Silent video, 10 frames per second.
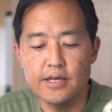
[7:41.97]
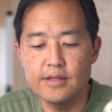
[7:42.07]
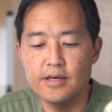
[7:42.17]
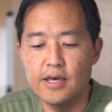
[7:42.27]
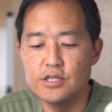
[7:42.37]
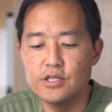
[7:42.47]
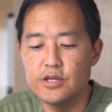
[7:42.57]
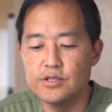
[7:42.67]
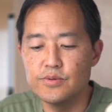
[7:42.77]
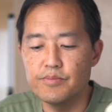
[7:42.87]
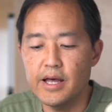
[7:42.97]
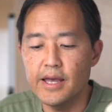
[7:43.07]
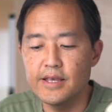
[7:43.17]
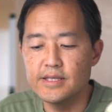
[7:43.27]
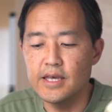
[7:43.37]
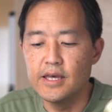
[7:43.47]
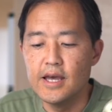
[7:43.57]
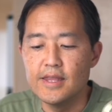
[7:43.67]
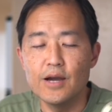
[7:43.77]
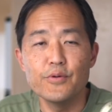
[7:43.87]
And the engineers reply and they say
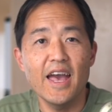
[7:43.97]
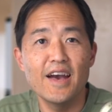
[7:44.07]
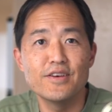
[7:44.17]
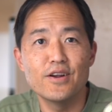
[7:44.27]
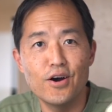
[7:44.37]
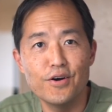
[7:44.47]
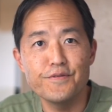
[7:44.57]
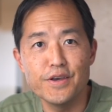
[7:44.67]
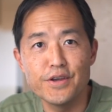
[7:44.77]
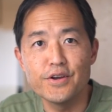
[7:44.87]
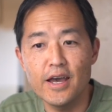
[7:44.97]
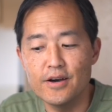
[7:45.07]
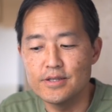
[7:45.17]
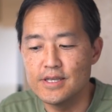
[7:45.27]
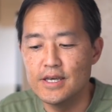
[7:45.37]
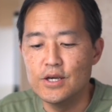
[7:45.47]
that we have it all figured out.